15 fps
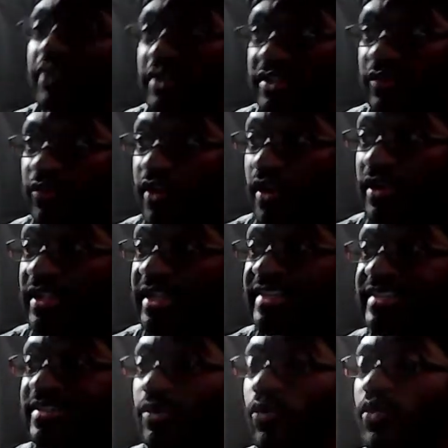first of all,
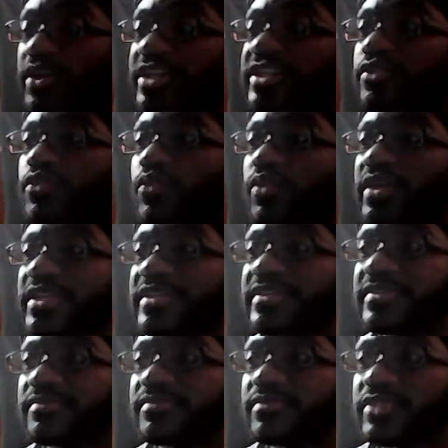what
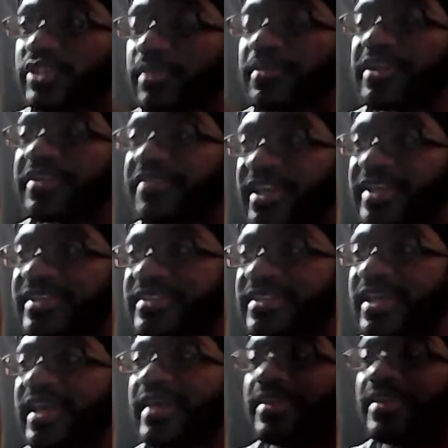is some of the
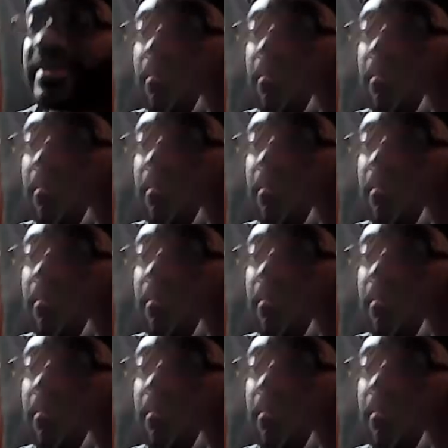things that